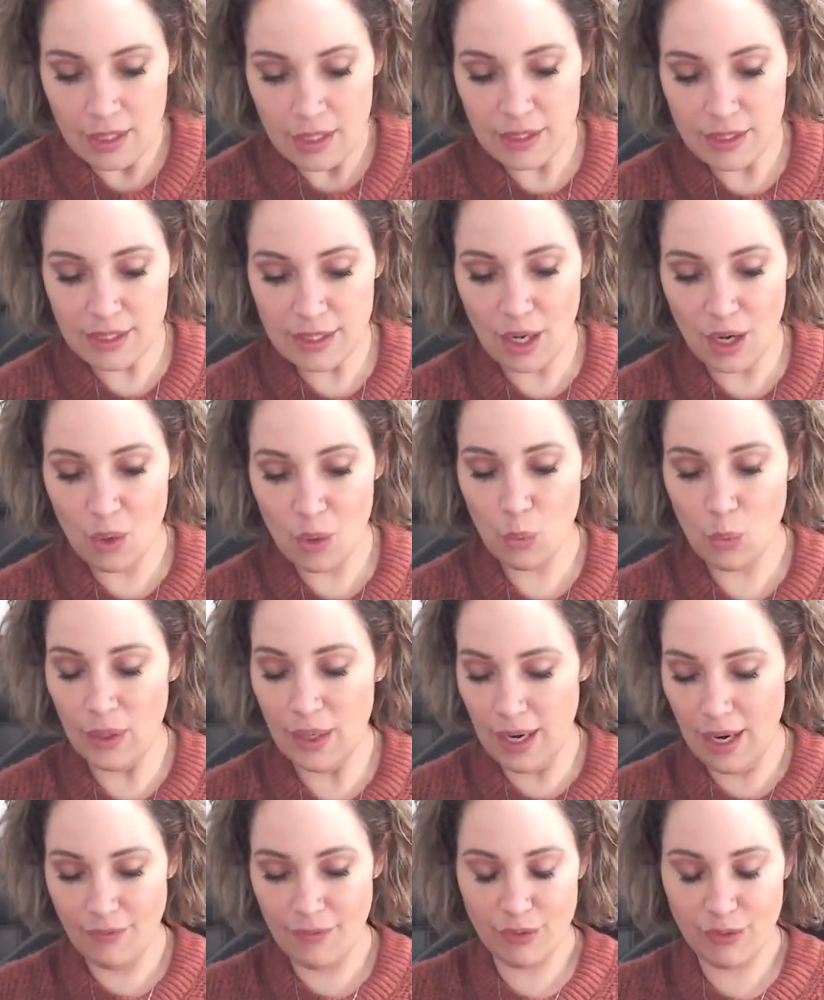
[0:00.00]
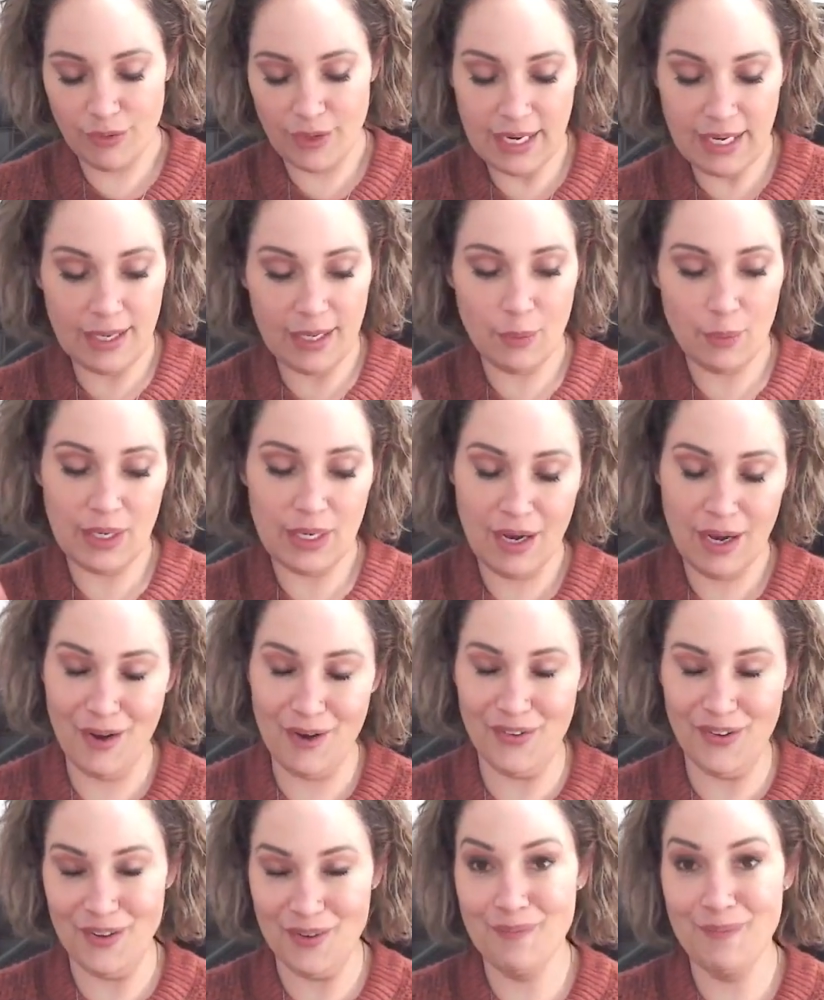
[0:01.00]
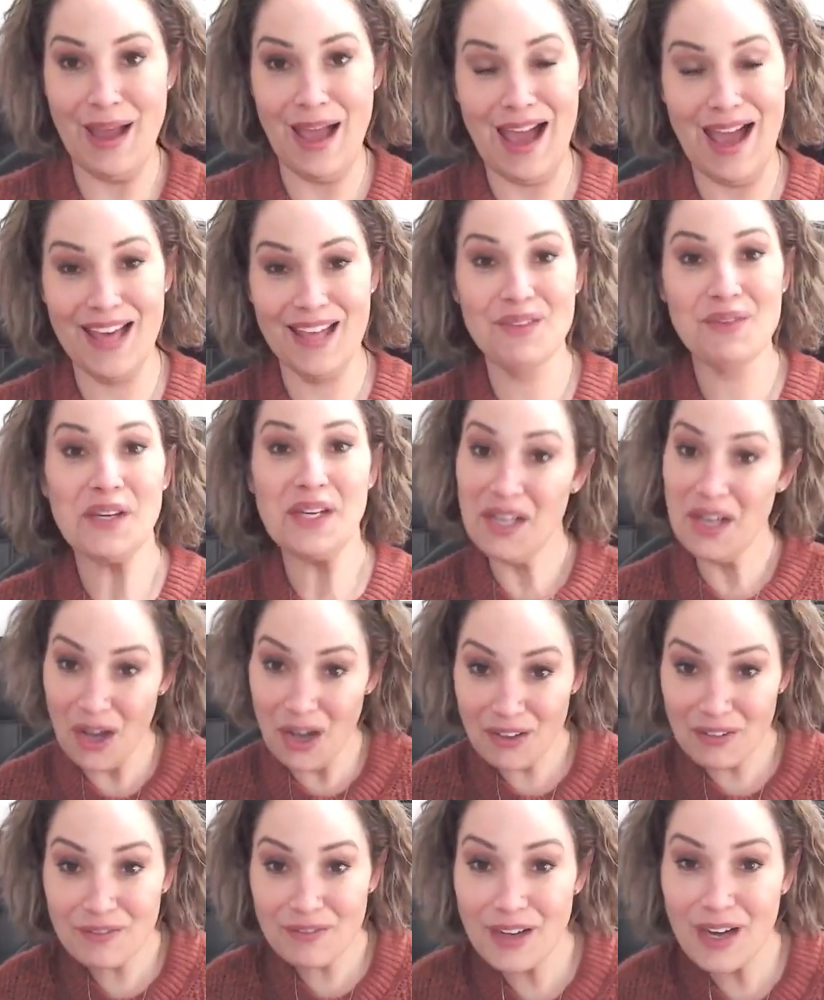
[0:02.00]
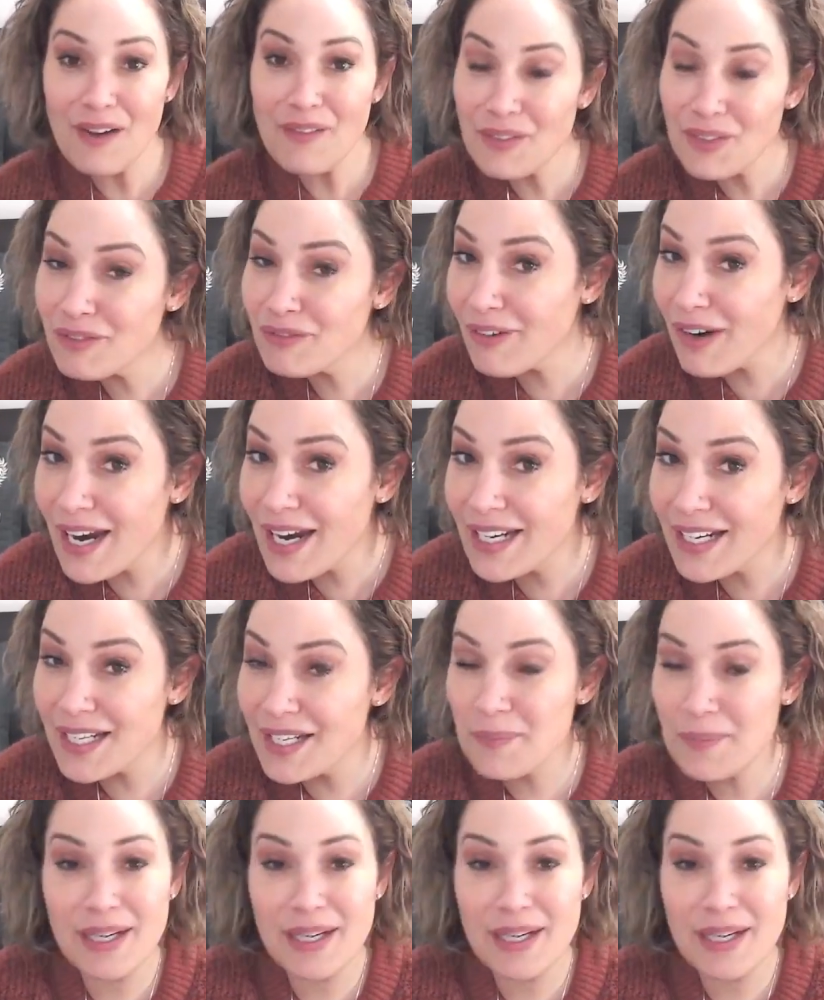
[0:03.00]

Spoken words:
So we covered reading, we covered math, we covered writing,